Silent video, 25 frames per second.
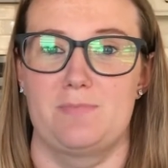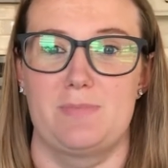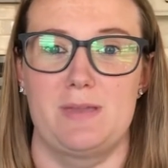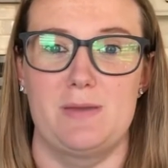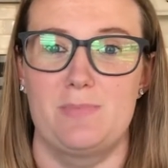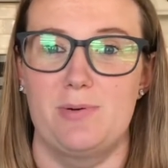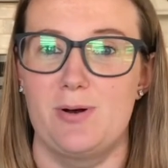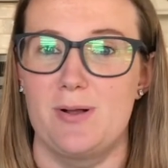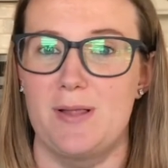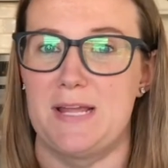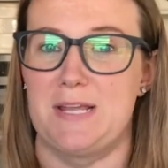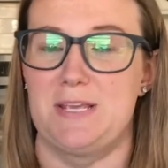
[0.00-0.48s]

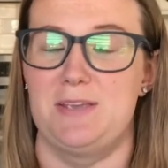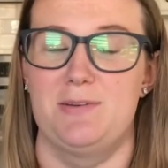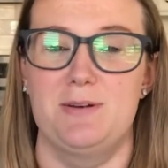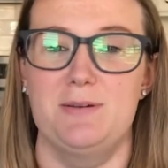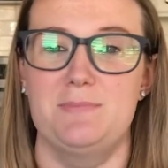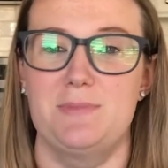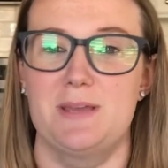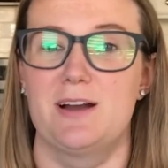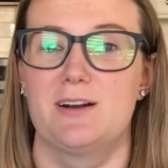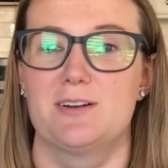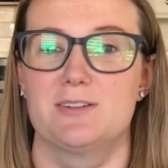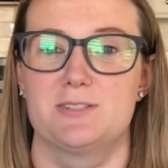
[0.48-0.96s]
people like you
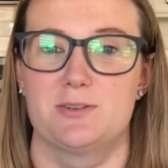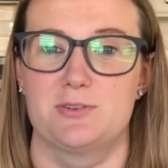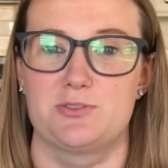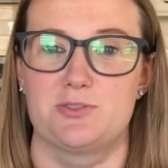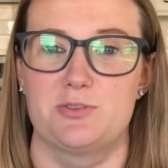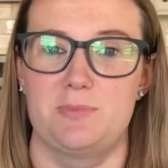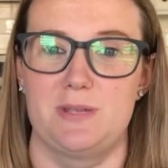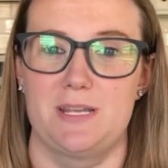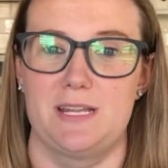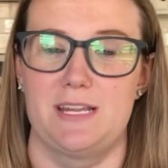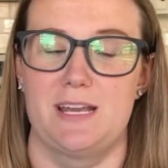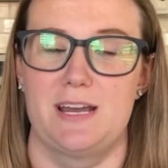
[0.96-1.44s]
and me on
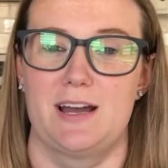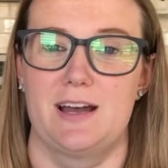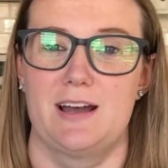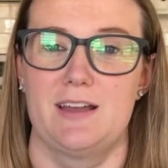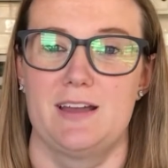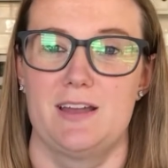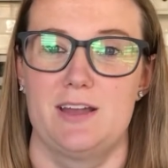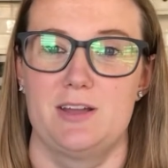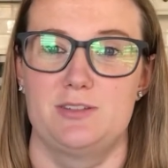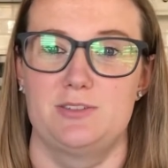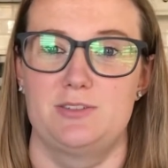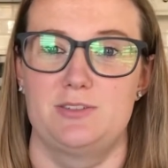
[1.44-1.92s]
social media
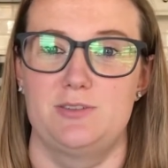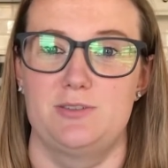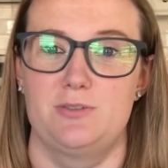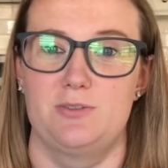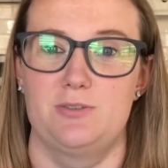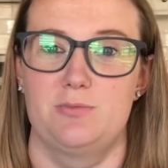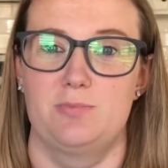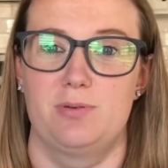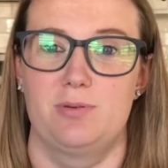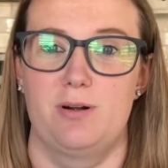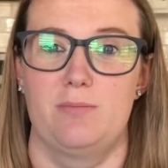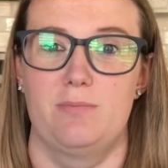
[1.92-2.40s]

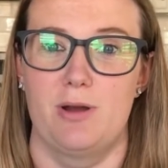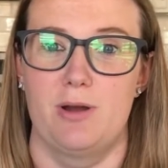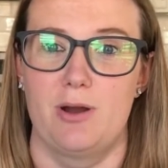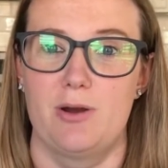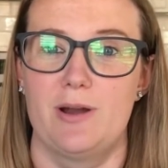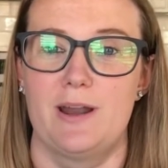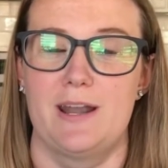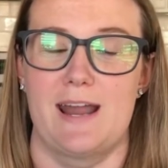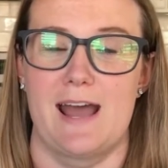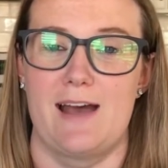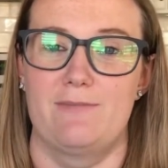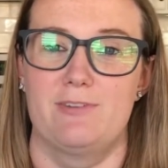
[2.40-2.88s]
to
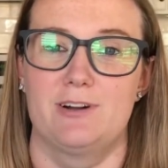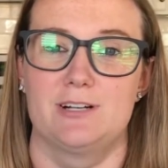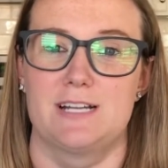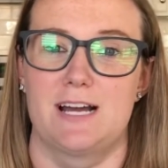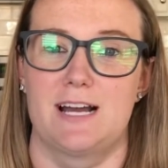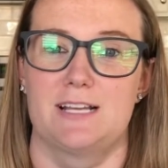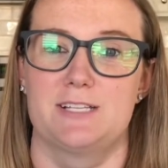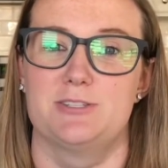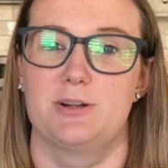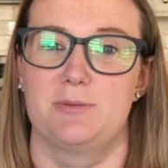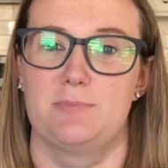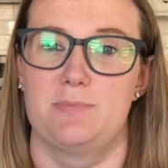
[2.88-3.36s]
promote and
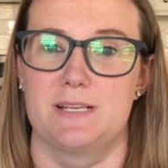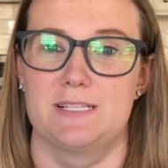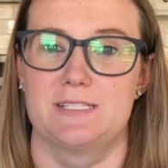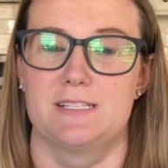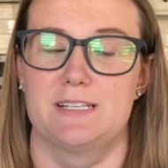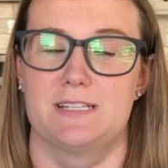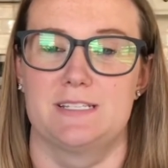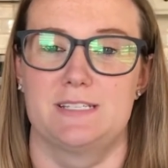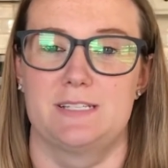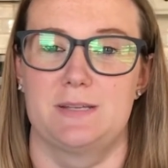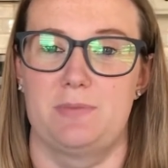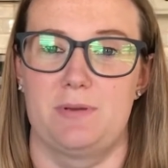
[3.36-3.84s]
advertise their
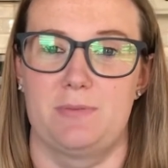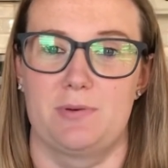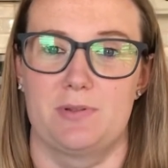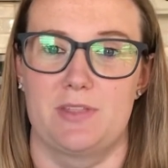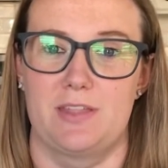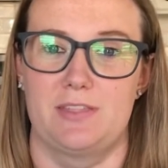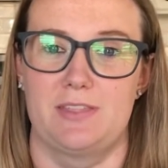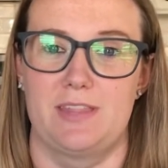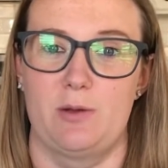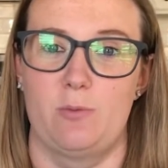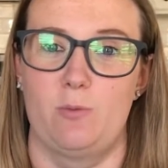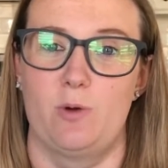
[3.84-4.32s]
business to people
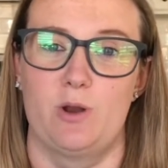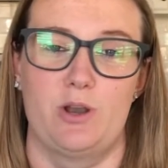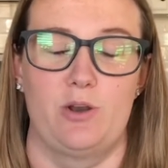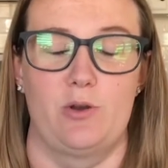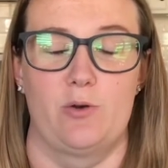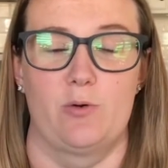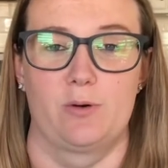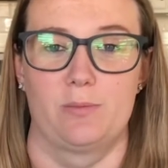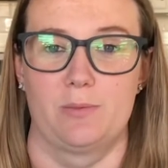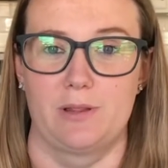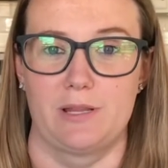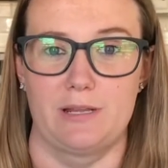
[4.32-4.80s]
that they
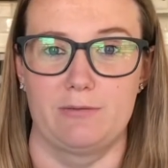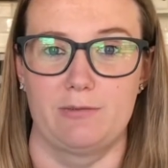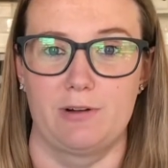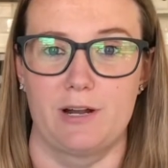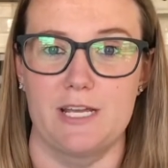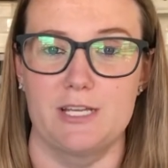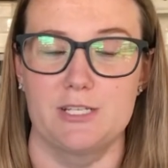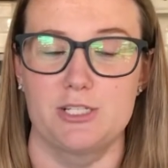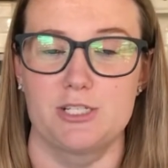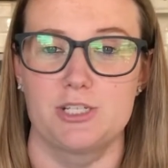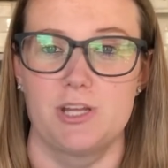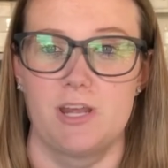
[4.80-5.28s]
wouldn't normally
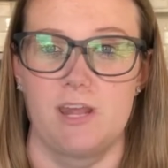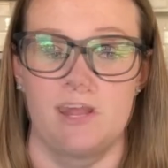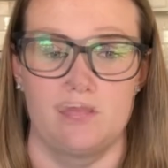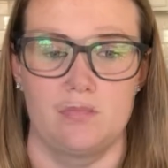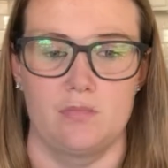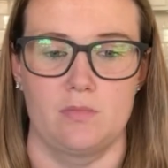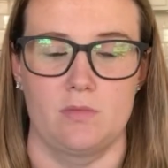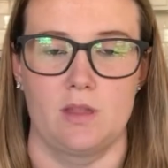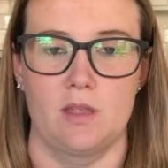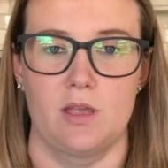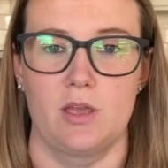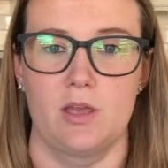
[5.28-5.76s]
reach.
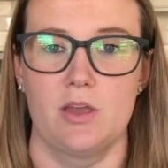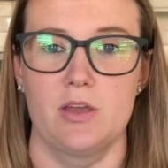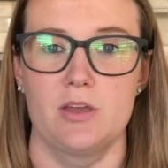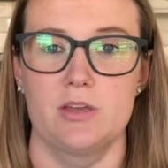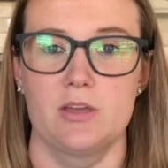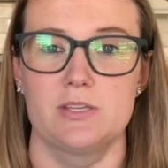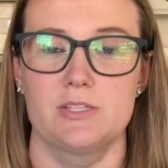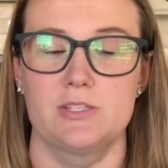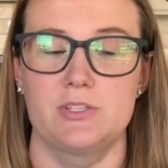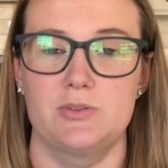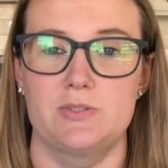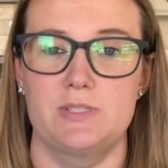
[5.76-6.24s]

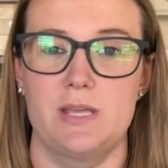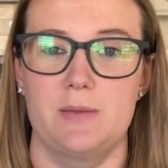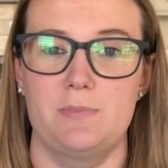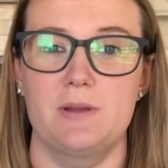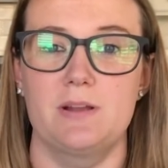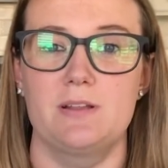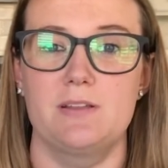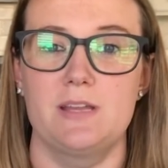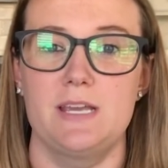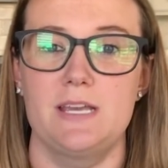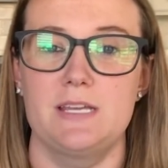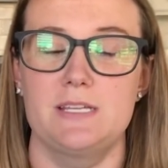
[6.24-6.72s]
So
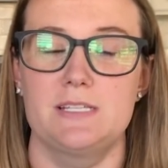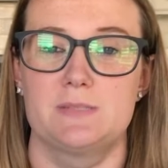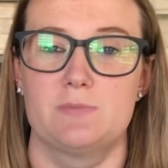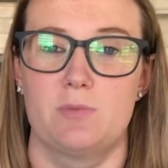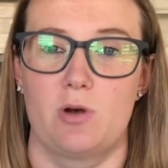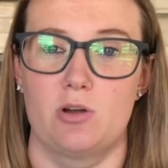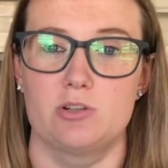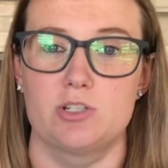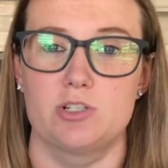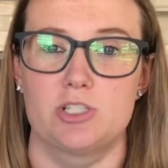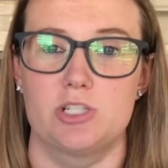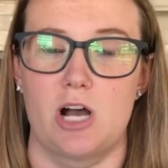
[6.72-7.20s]
typically
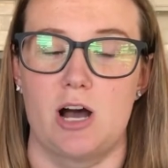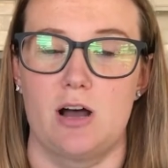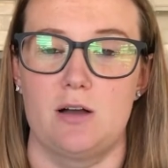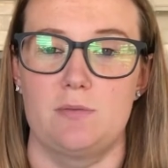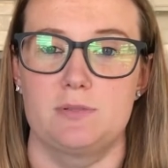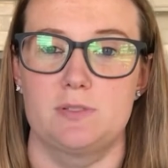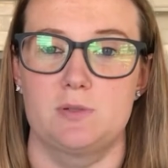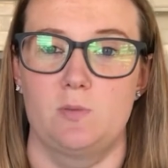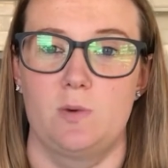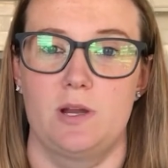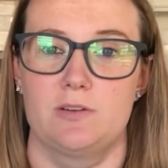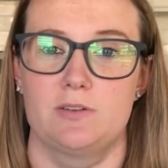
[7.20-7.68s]
small
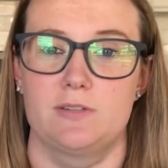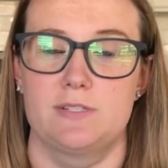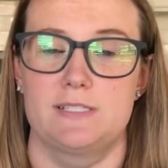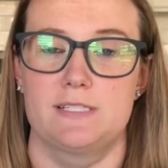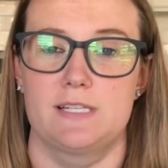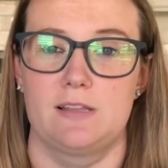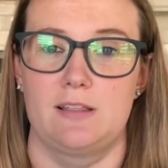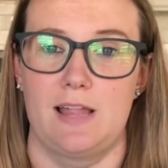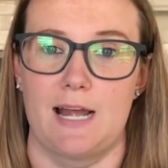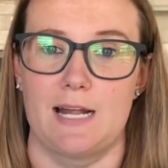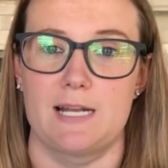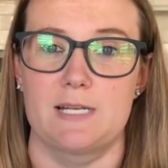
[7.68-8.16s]
shops will
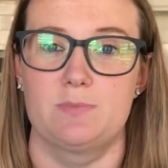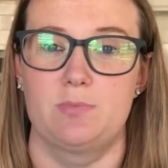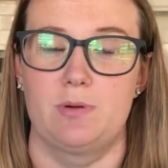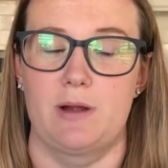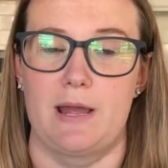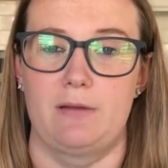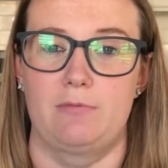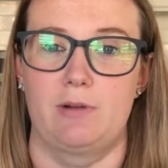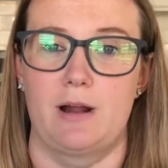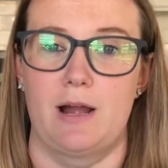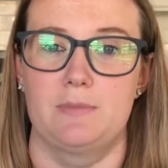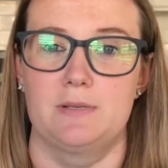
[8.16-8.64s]
select
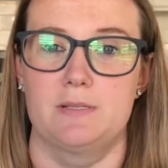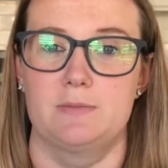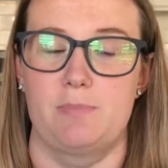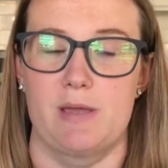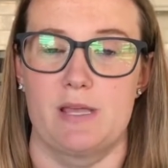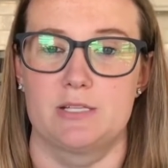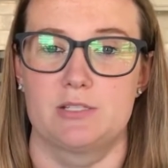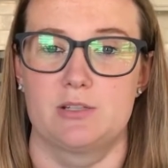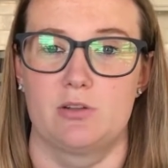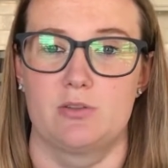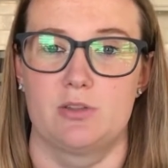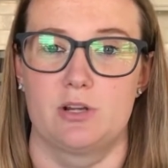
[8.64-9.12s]
brand reps
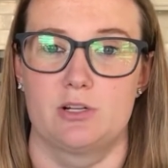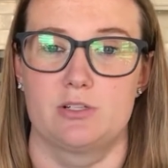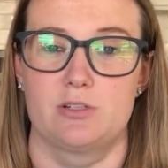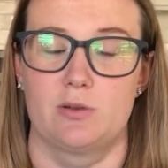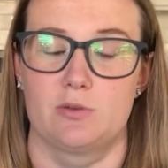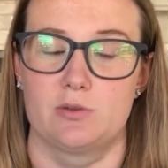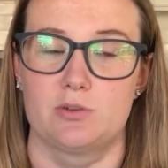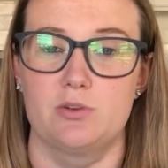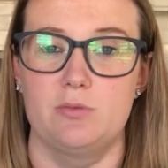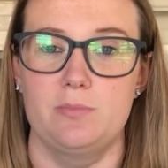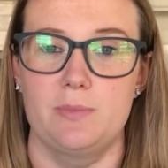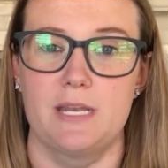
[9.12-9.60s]
based on their
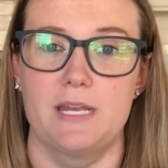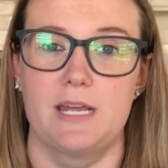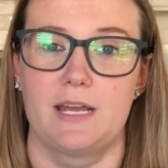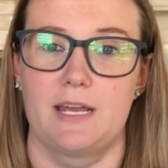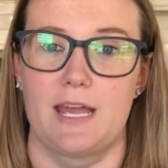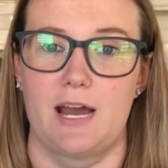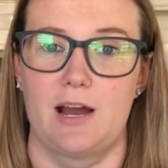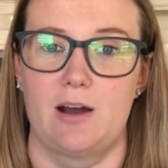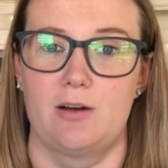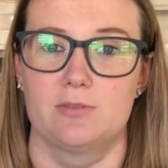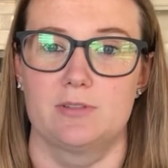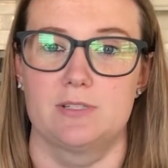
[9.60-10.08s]
social media
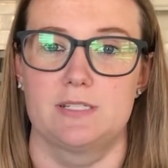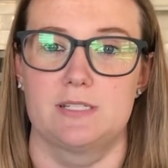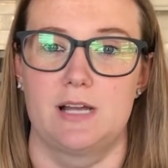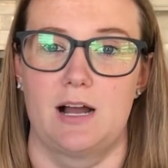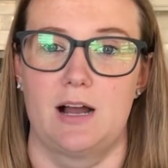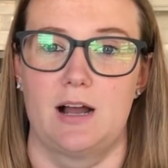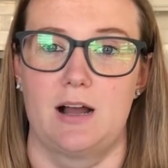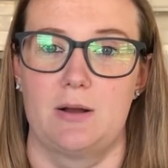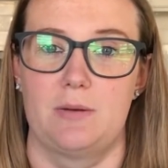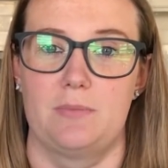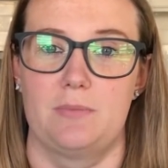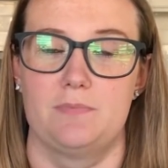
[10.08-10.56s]
accounts,
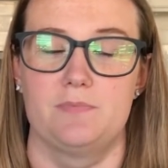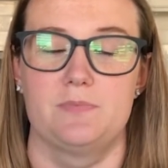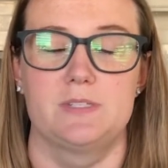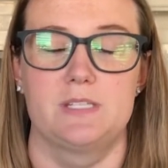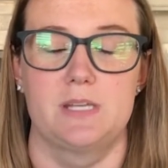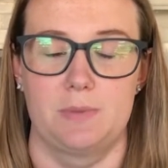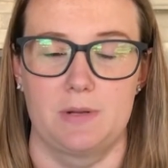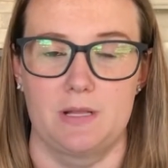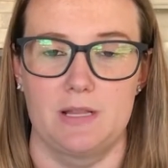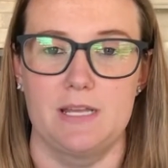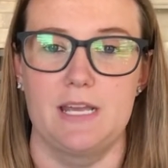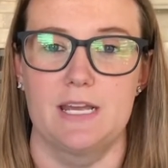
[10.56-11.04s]

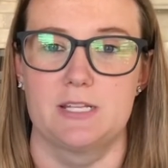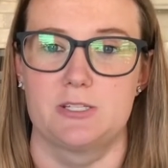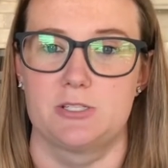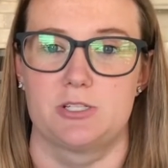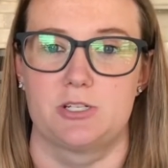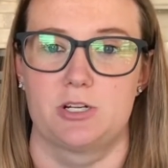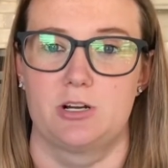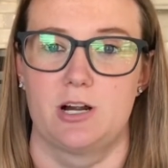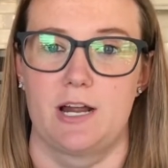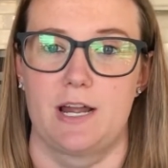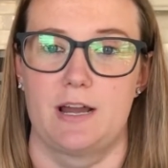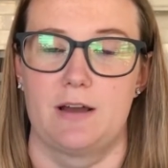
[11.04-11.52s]
typically
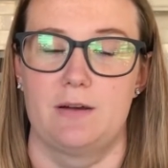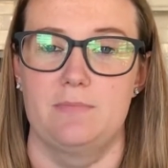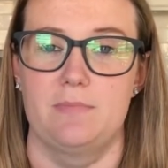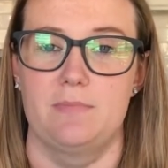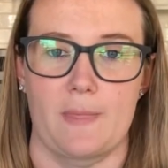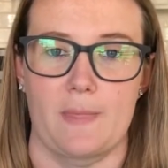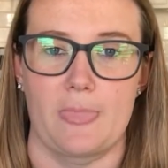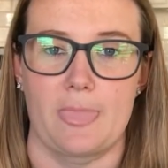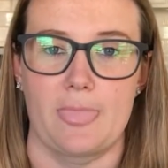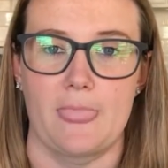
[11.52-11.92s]
Instagram,